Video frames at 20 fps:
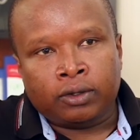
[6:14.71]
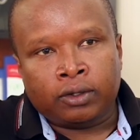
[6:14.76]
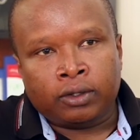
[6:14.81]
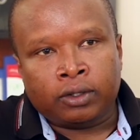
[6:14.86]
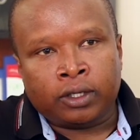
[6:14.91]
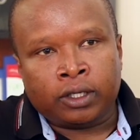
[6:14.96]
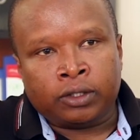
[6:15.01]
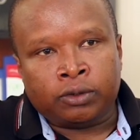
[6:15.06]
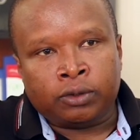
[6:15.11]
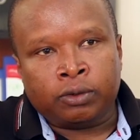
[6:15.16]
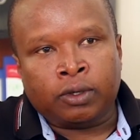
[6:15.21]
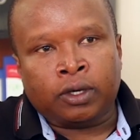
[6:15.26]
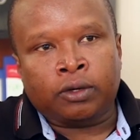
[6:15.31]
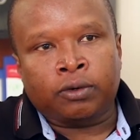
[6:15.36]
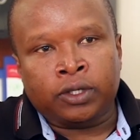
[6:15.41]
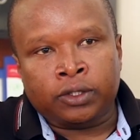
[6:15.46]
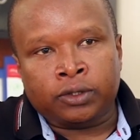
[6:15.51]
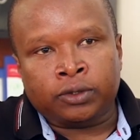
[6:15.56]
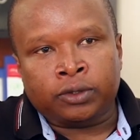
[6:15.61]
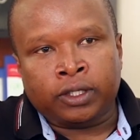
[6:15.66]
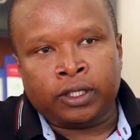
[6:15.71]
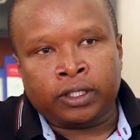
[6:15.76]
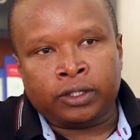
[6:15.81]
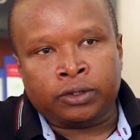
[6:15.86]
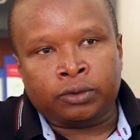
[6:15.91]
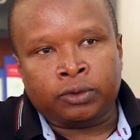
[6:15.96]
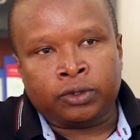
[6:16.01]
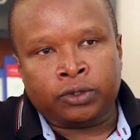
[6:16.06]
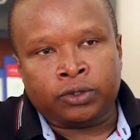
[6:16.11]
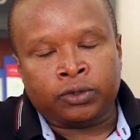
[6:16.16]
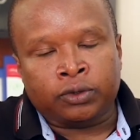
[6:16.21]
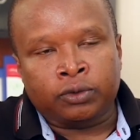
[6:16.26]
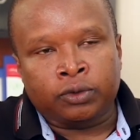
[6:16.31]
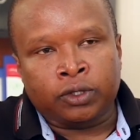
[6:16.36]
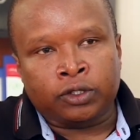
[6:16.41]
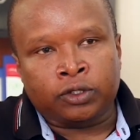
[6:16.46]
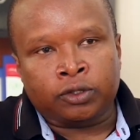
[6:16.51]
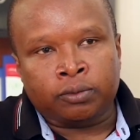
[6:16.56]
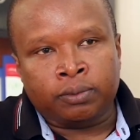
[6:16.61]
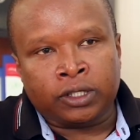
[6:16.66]
that we were going to get was going
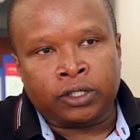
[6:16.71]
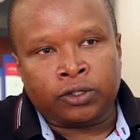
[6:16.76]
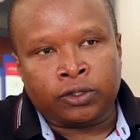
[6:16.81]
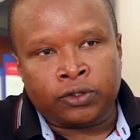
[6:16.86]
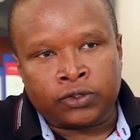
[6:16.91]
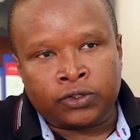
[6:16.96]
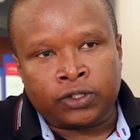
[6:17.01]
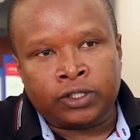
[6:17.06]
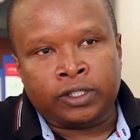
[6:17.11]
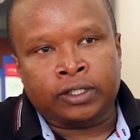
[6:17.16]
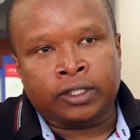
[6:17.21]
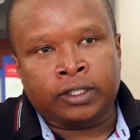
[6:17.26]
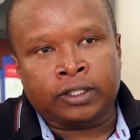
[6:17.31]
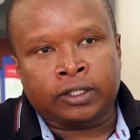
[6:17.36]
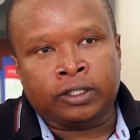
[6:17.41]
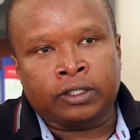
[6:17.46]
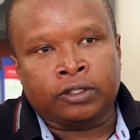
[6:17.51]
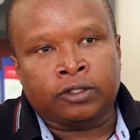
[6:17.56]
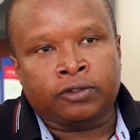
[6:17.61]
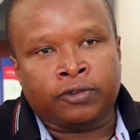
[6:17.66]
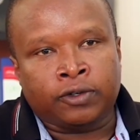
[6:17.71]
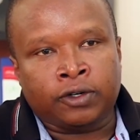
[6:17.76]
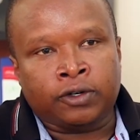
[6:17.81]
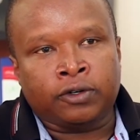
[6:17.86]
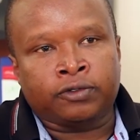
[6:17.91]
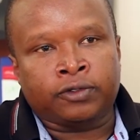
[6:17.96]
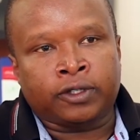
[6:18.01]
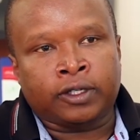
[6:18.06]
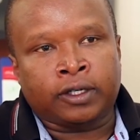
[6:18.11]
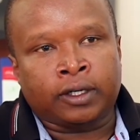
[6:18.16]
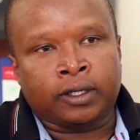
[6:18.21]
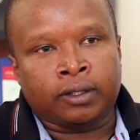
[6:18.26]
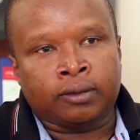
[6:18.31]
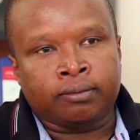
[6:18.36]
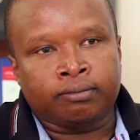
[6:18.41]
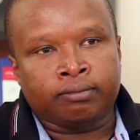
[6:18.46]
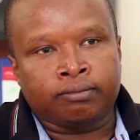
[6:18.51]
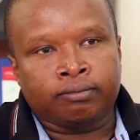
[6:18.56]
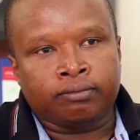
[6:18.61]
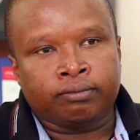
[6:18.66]
to be consistent and of, of
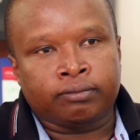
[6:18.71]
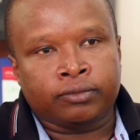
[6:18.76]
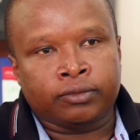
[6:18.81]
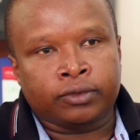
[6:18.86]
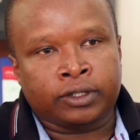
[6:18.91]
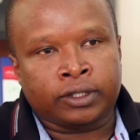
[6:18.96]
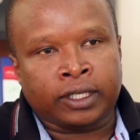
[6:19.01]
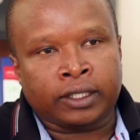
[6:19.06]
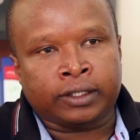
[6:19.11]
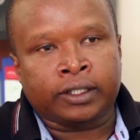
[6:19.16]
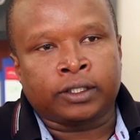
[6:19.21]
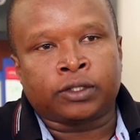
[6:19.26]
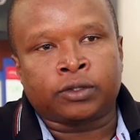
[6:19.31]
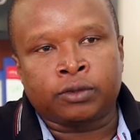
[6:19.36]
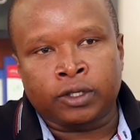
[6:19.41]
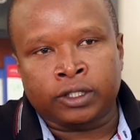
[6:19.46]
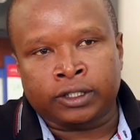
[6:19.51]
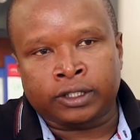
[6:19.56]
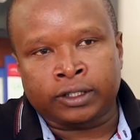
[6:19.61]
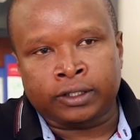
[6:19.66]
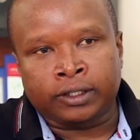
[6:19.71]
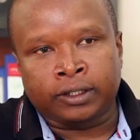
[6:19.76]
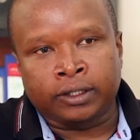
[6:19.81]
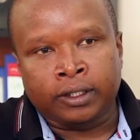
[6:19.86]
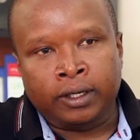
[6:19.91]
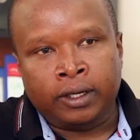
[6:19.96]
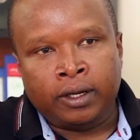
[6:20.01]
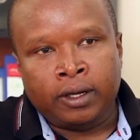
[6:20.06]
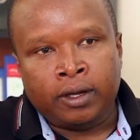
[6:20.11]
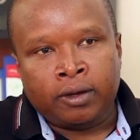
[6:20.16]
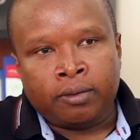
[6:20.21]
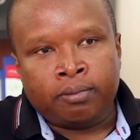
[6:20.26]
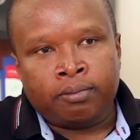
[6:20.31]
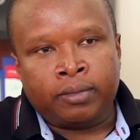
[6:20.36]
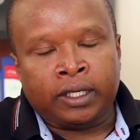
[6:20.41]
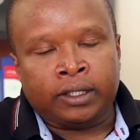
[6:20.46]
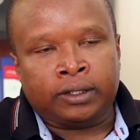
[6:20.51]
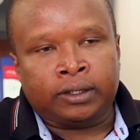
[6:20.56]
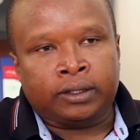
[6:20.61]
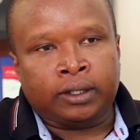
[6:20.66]
a certain quantity.
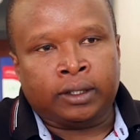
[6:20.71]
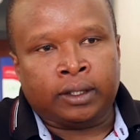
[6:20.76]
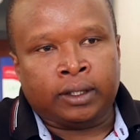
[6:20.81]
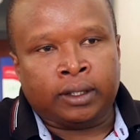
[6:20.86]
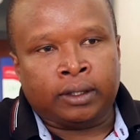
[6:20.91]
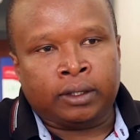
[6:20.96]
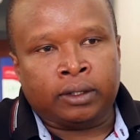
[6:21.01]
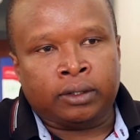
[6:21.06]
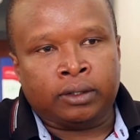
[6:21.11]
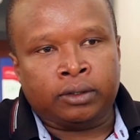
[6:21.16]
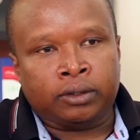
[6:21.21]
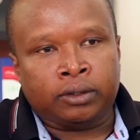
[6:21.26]
But uh,